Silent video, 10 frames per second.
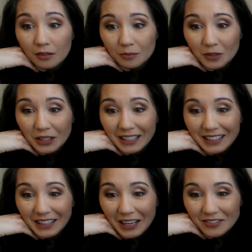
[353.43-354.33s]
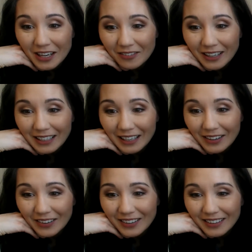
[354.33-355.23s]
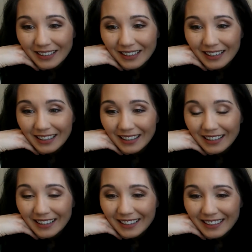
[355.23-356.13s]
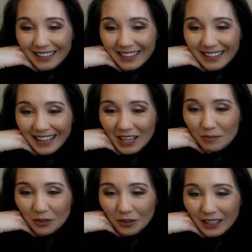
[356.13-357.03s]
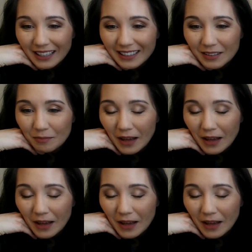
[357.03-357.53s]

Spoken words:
I'm looking in the live chat right now. Hey, Marie,